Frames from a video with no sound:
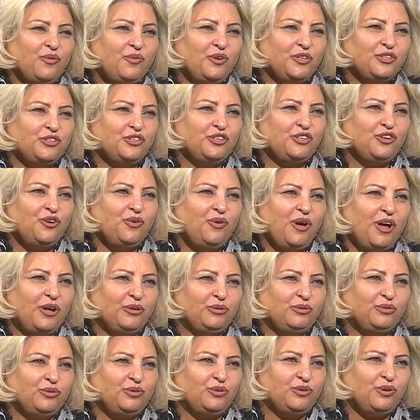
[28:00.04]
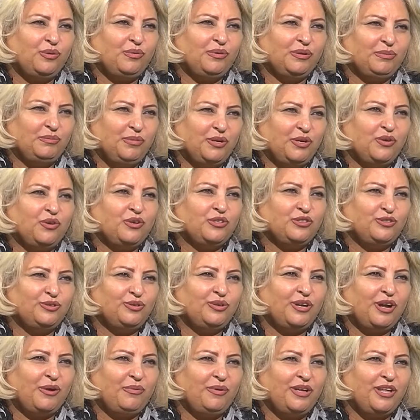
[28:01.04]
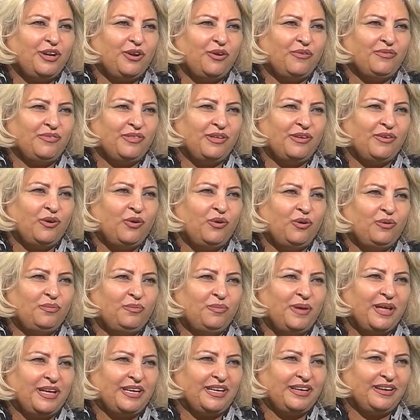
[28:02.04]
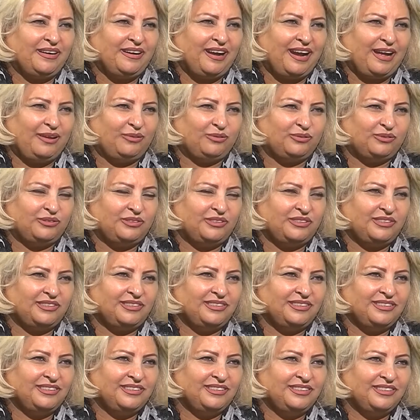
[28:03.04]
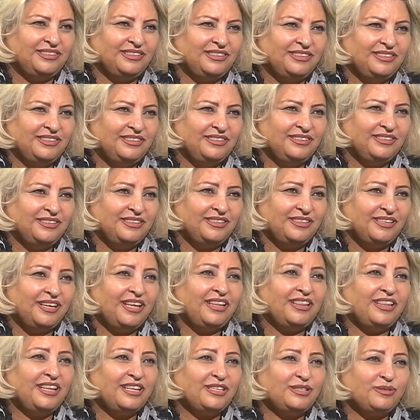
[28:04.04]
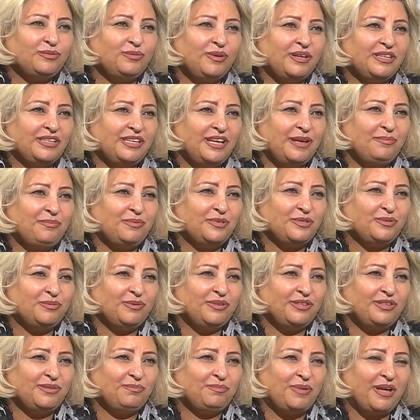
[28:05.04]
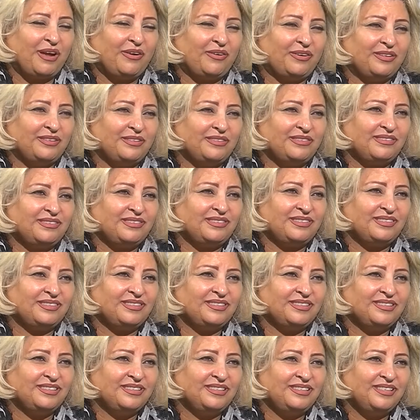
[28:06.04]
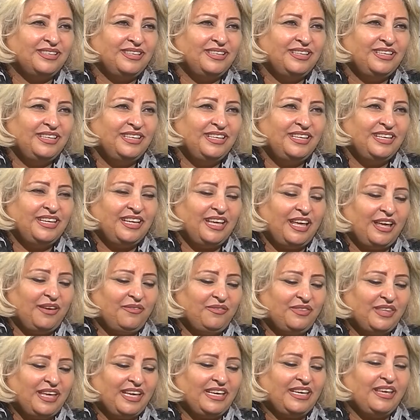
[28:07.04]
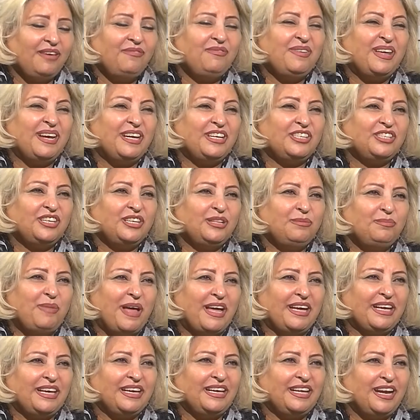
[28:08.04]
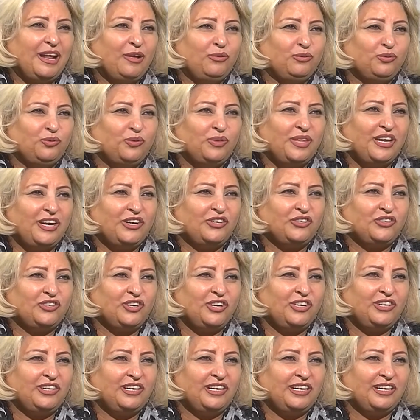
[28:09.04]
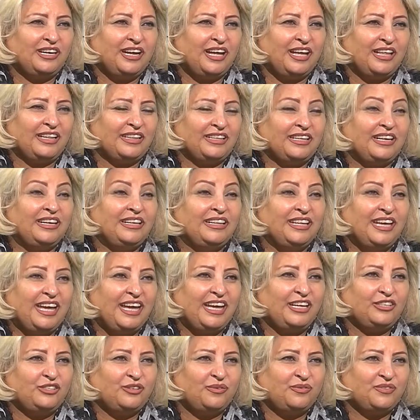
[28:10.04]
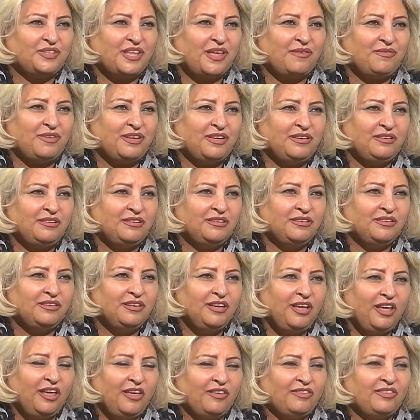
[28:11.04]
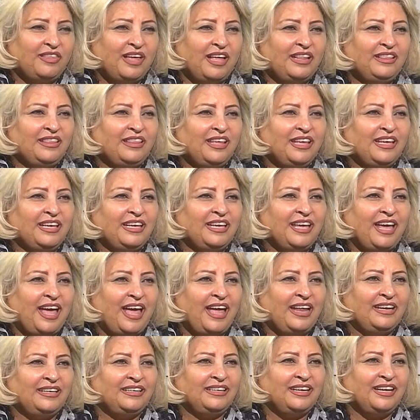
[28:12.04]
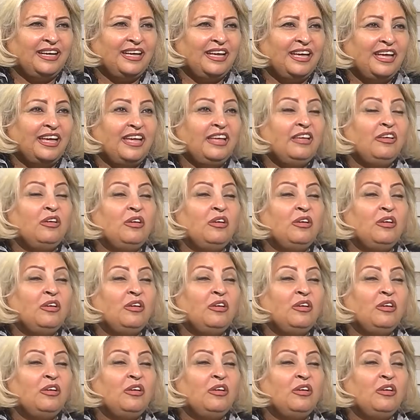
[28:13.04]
it, you know how to throw it because you're aware of the whole background. And that's what happens with parents. If they give a rigid background to their children till the age of 7, then they can